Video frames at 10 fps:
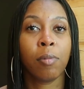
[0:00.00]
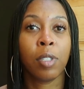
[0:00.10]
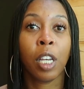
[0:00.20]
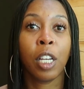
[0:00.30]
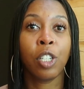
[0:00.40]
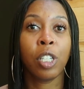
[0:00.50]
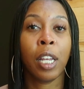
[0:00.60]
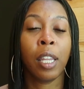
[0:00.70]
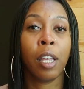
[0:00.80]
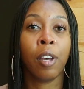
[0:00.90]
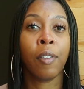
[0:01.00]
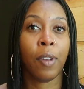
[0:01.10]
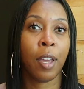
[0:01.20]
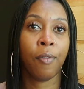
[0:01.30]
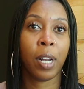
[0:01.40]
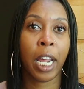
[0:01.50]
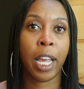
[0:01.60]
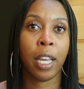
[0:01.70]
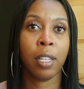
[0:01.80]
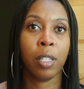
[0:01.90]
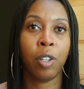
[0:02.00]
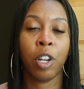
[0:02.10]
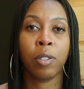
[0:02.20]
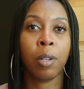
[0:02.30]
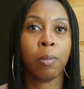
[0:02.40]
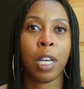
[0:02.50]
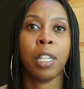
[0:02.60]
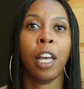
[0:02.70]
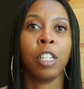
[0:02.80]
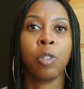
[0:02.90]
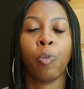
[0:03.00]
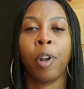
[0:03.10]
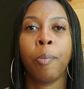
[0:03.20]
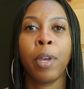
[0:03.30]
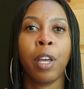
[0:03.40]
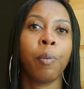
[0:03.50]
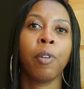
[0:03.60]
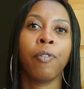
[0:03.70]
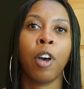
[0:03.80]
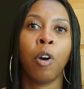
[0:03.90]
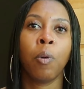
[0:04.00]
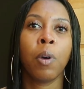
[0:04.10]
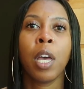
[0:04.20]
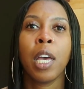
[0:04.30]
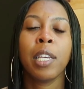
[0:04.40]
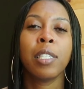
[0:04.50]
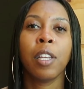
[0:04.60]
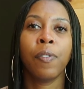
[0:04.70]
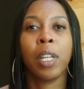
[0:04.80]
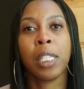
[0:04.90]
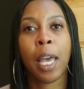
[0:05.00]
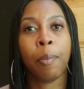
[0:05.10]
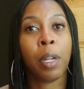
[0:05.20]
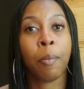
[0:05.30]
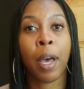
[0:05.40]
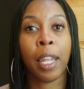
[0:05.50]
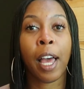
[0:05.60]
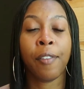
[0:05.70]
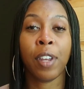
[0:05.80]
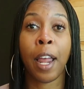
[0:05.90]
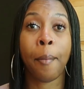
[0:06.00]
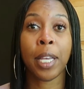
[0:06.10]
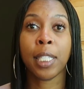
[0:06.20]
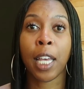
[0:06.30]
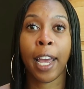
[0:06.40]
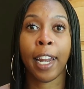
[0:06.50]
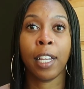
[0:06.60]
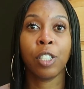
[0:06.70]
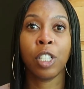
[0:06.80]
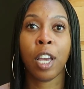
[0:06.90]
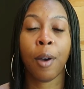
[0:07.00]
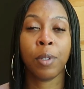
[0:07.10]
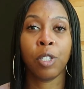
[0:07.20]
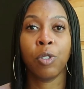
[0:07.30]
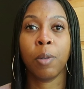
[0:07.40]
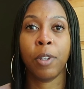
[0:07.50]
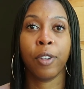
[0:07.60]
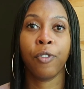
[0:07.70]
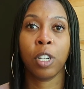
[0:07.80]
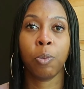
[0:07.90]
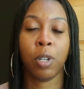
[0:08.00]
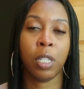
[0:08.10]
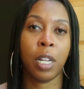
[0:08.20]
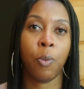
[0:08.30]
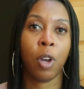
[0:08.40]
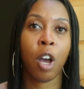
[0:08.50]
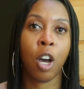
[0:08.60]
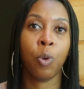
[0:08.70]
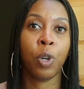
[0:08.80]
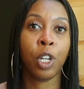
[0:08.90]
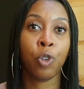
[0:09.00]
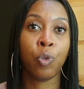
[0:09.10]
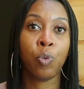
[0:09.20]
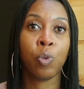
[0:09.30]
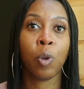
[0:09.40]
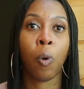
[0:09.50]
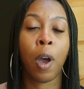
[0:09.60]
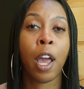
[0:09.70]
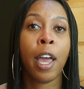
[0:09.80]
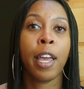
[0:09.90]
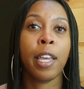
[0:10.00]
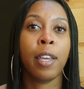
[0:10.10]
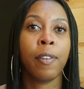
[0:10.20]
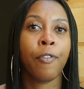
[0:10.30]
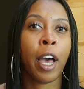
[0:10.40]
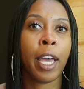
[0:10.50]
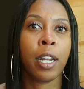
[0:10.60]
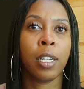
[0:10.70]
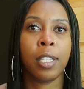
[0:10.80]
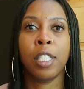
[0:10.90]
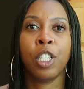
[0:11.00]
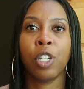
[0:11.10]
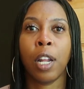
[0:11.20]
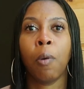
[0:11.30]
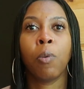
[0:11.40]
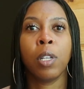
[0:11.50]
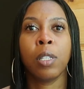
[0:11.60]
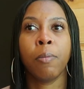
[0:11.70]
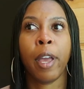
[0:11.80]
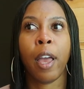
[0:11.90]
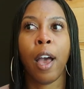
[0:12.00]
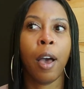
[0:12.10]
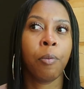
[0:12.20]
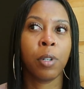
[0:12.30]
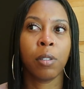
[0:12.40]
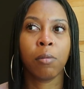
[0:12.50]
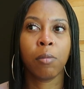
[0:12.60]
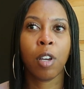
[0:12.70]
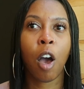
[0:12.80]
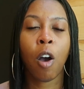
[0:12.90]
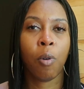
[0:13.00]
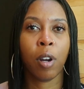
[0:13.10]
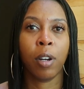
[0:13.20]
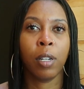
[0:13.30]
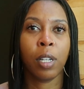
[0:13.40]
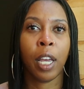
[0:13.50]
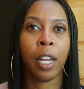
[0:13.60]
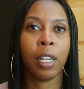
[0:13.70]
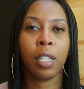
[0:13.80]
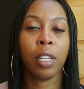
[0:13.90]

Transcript: touch and love every day. You know, sometimes I just want to pick up the phone, stuff that's happening in my life, and I'm excited. She always used to be the first person I would call with news, or if I had a decision I wanted to make, I would call her. And